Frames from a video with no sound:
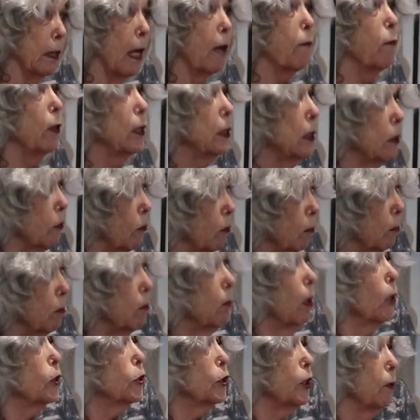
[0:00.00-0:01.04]
I was
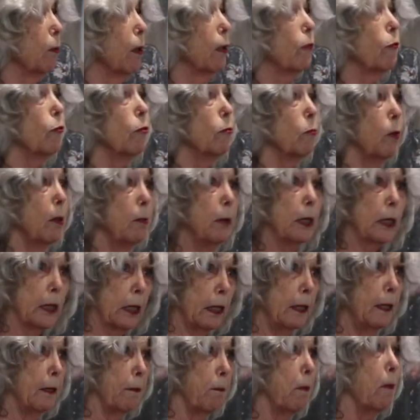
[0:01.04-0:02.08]
marching around for women's
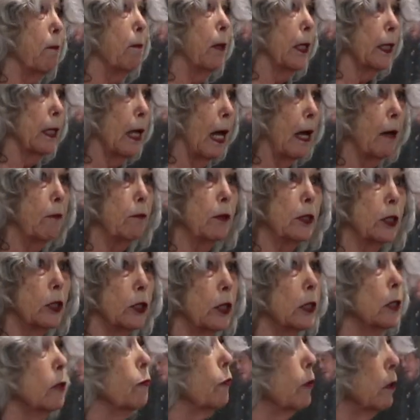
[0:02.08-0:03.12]
lib, but I was
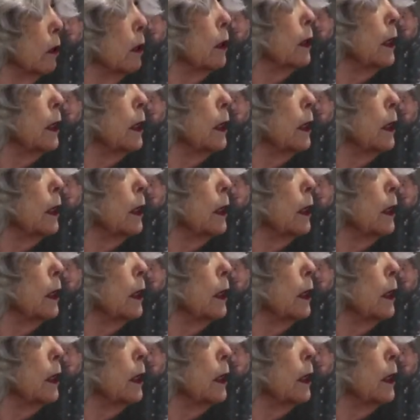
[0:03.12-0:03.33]
just for